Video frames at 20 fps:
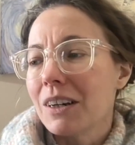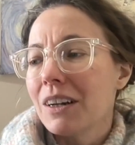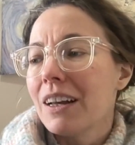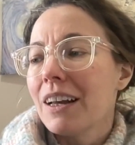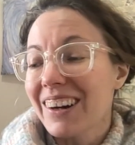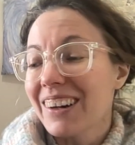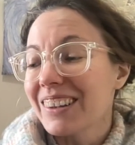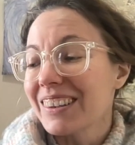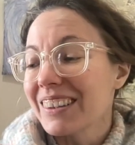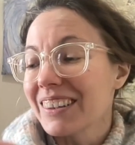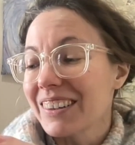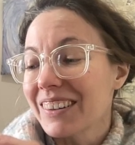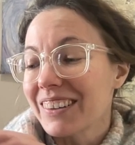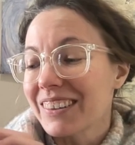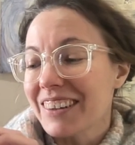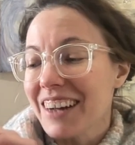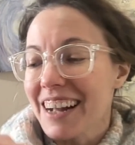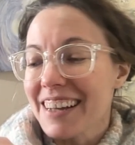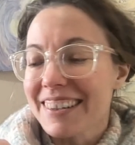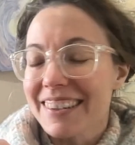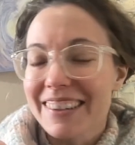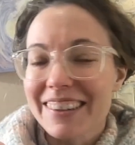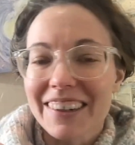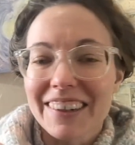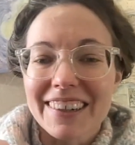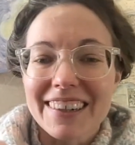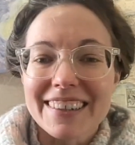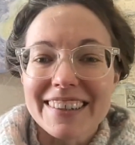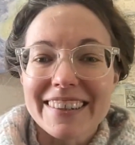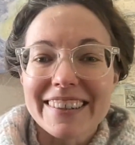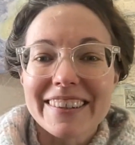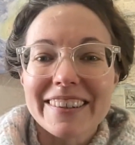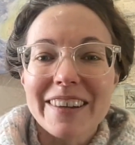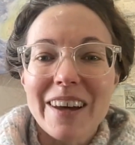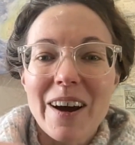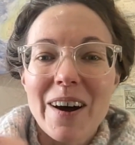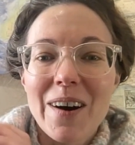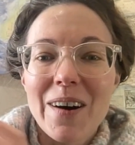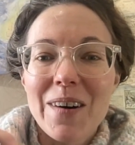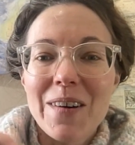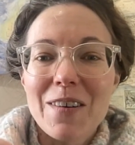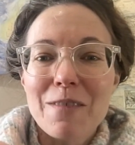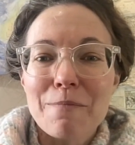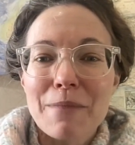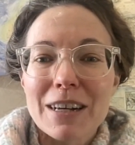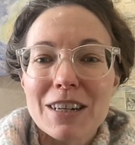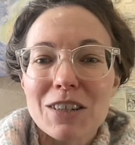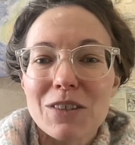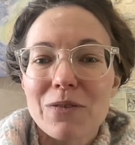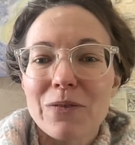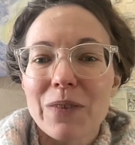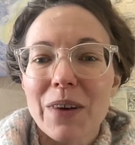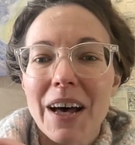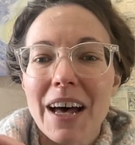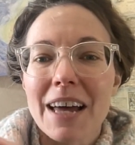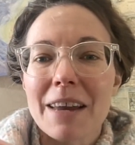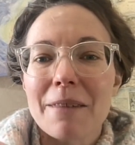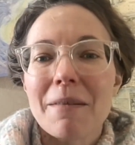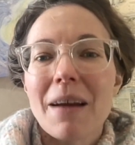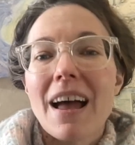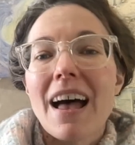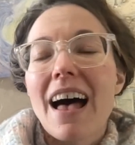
Her little grass skirt is so much fun.